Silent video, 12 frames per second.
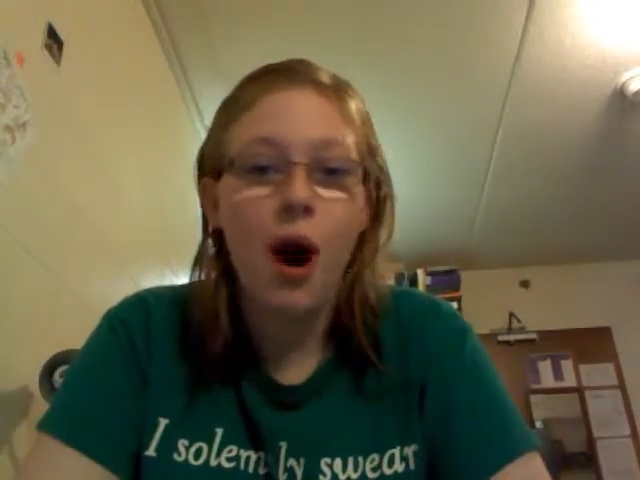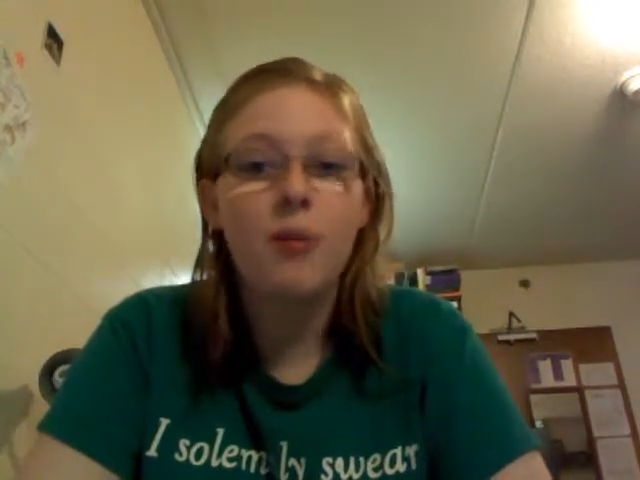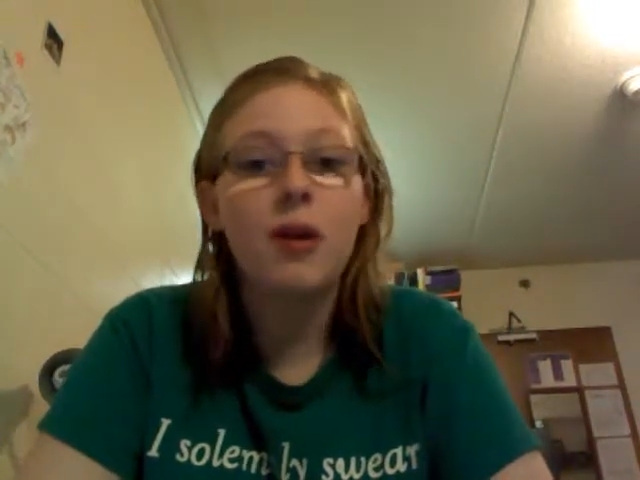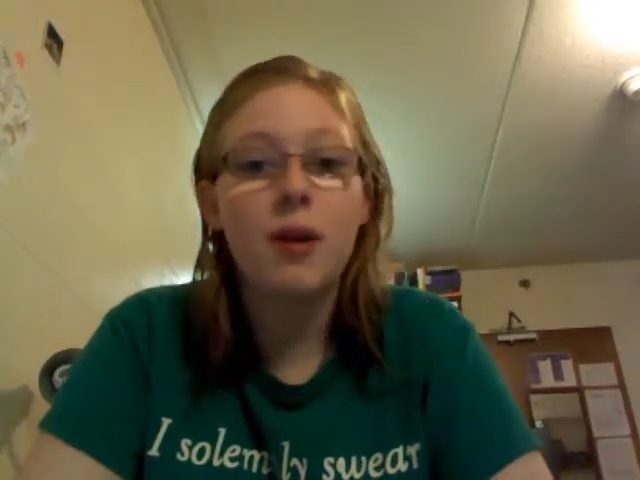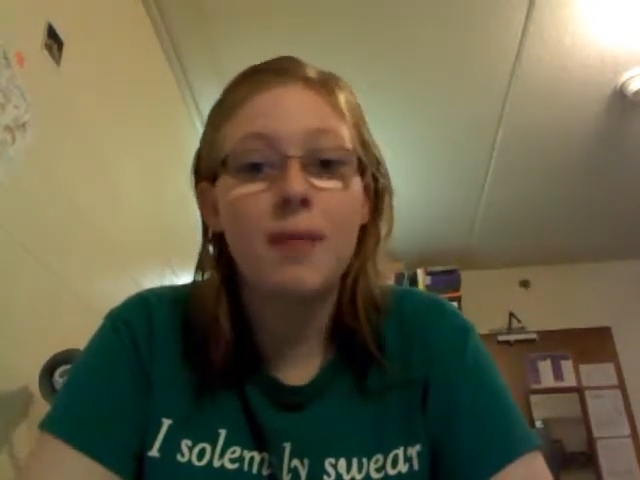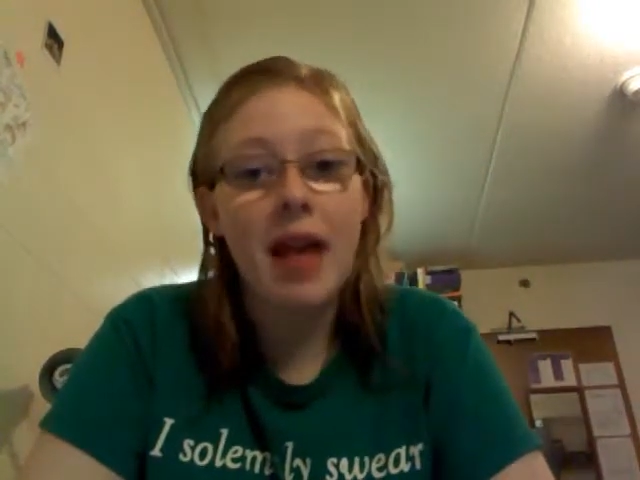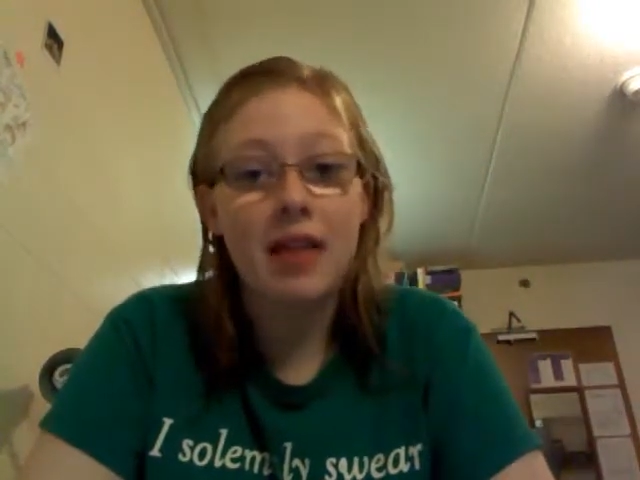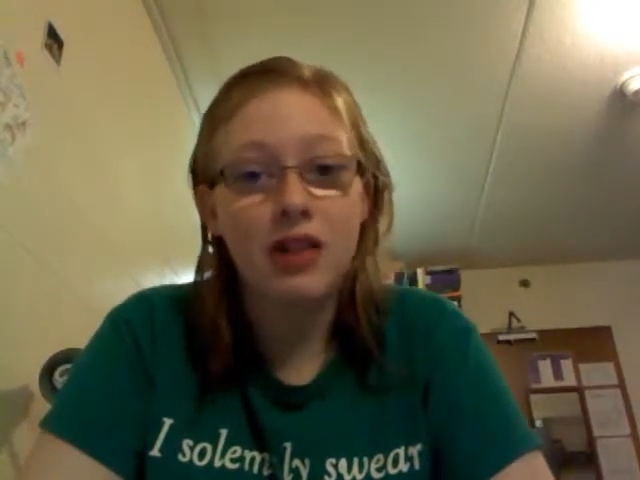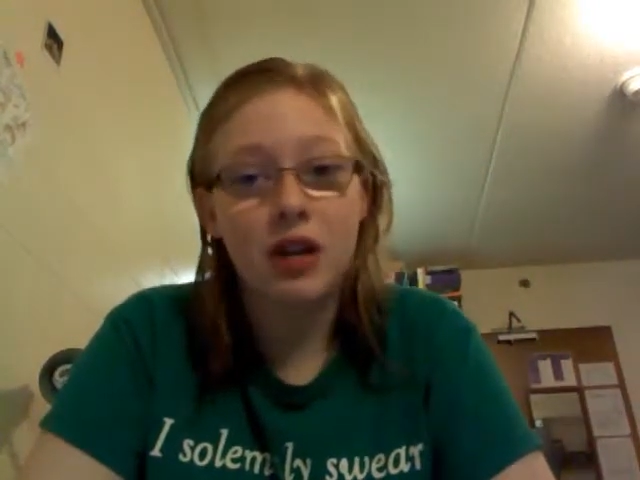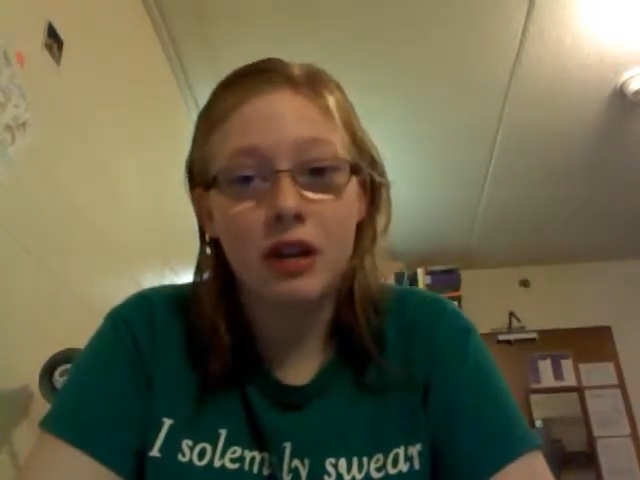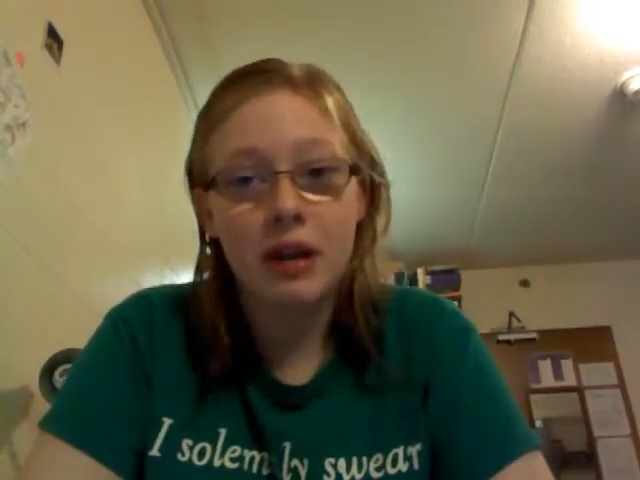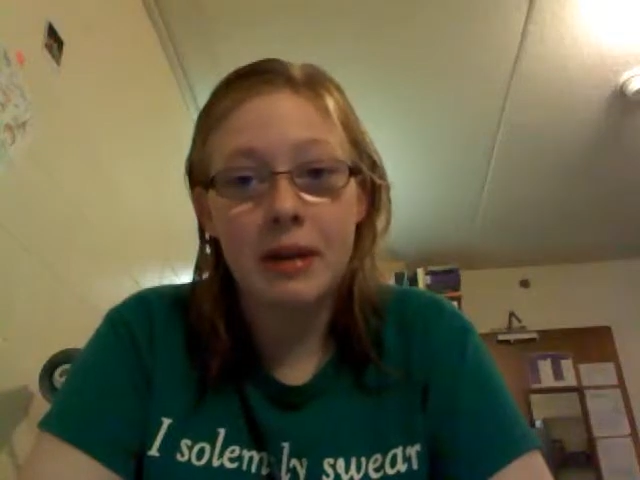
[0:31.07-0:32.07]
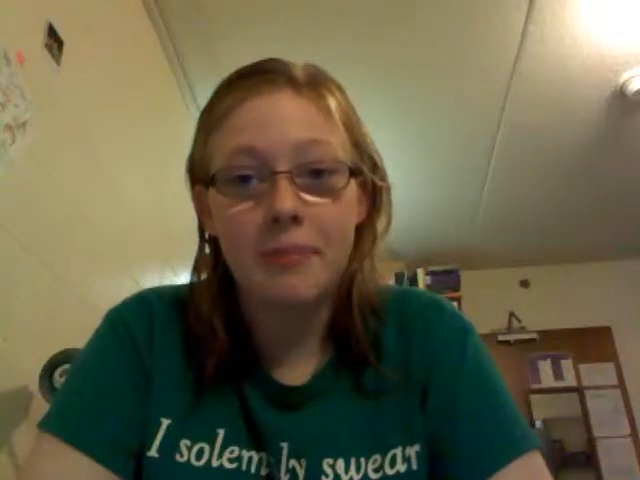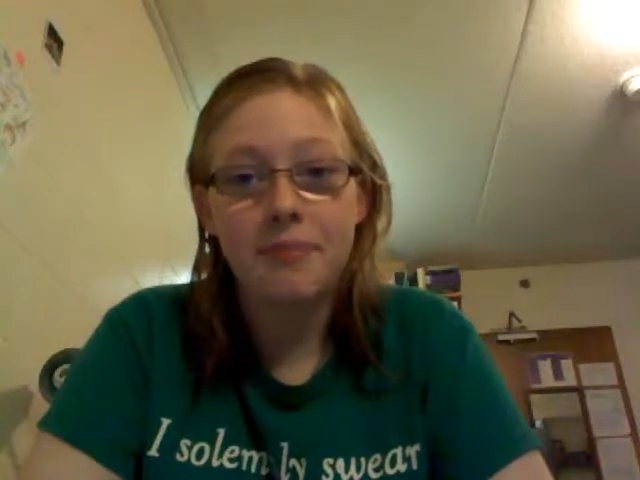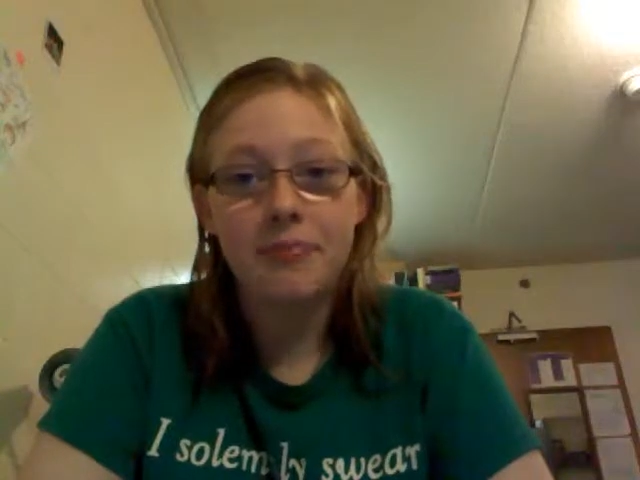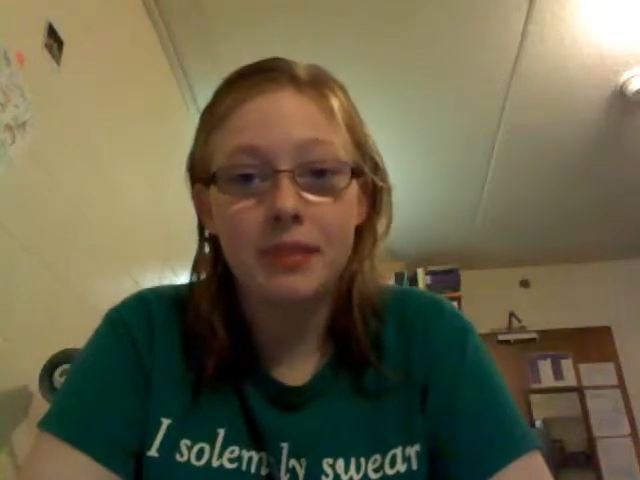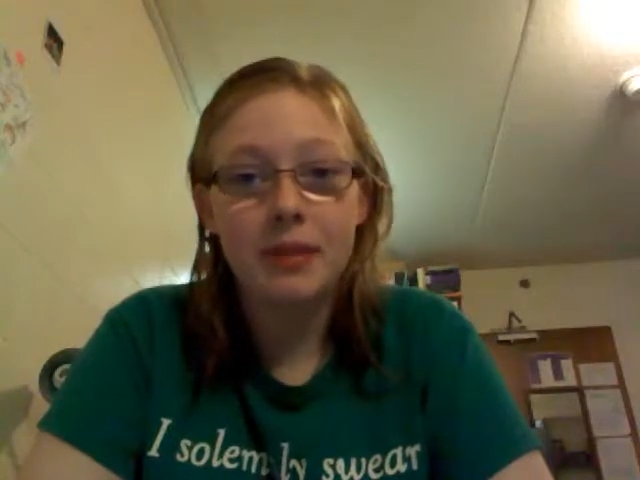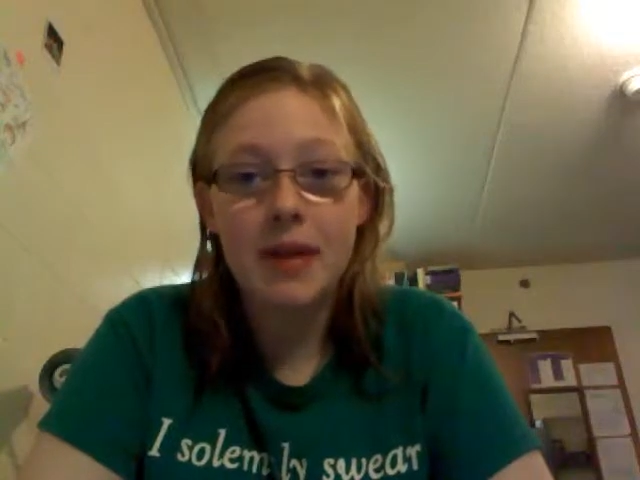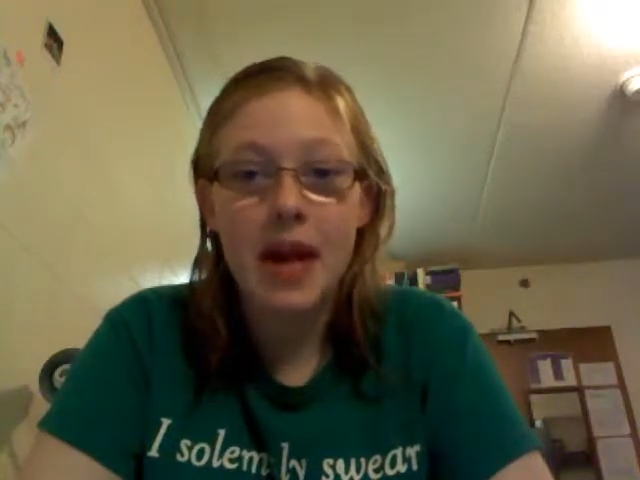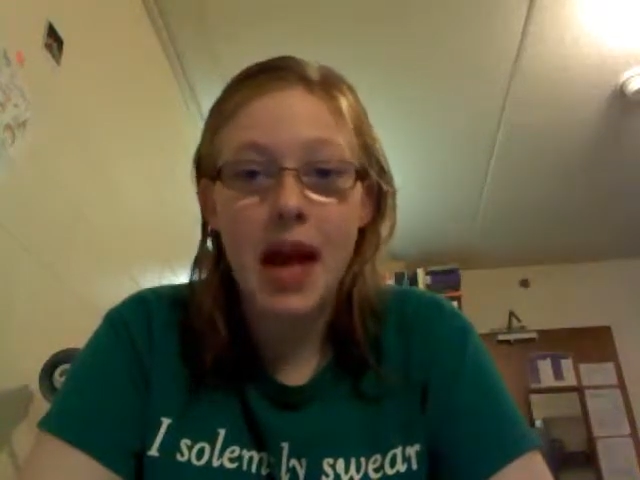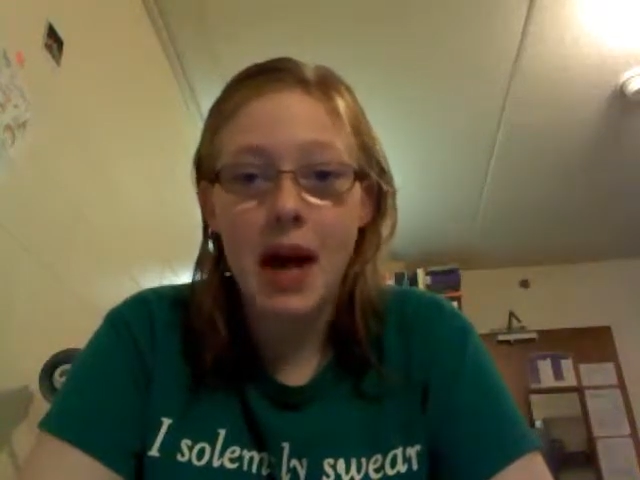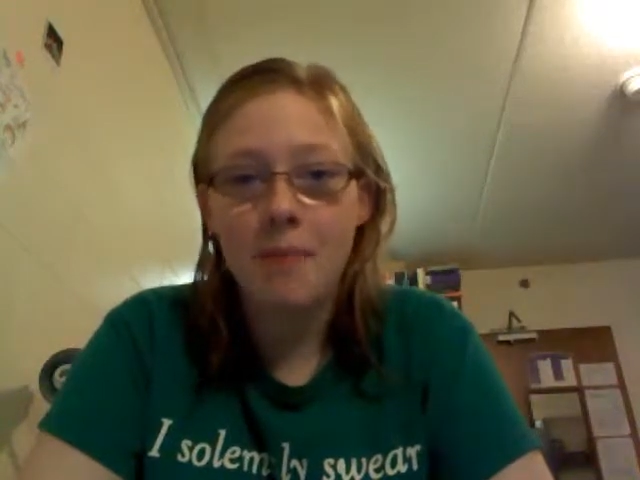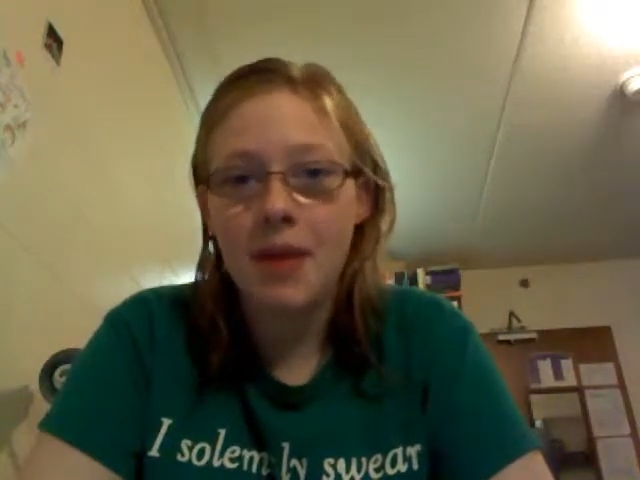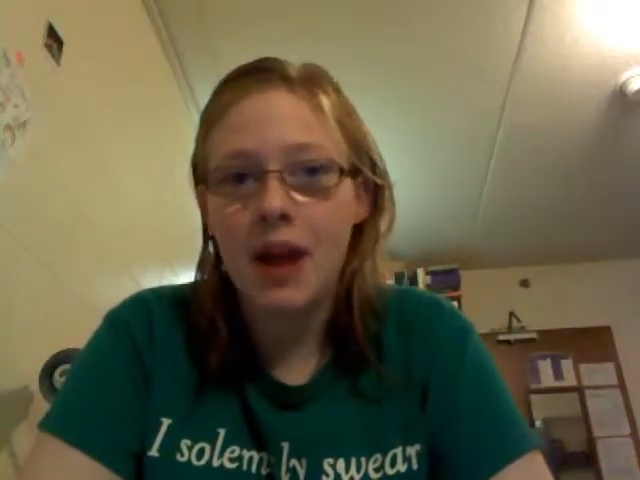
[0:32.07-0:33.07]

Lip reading: I woke up at 8:30 p.m.